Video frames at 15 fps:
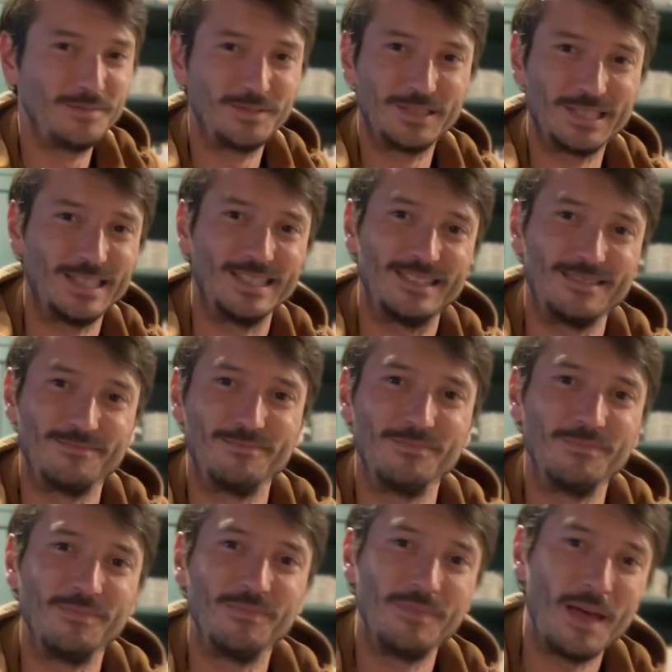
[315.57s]
just
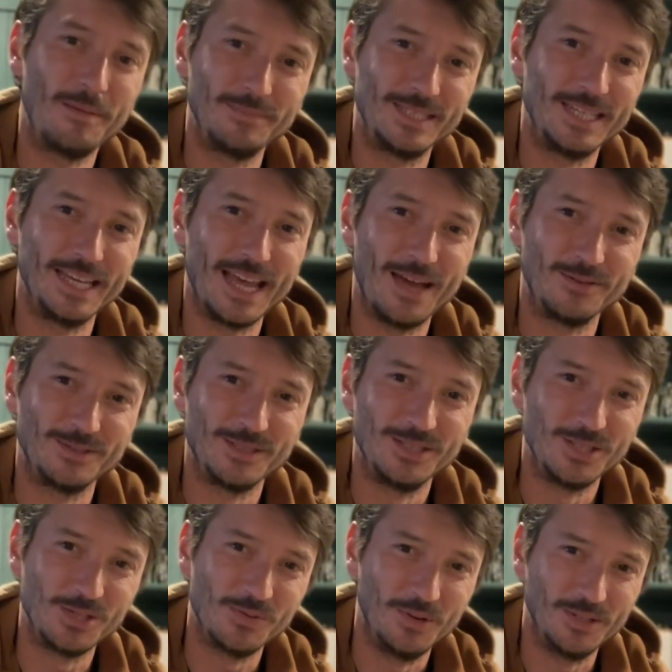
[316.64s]
emptying out the
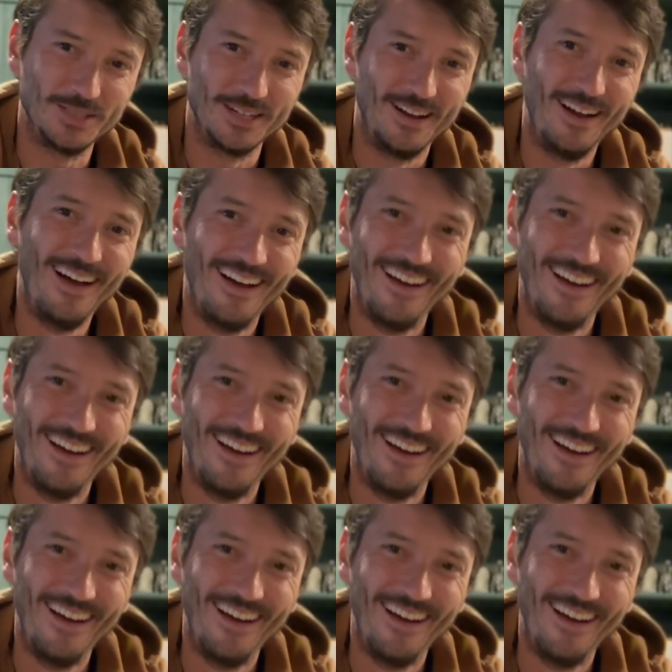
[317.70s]
dishwasher.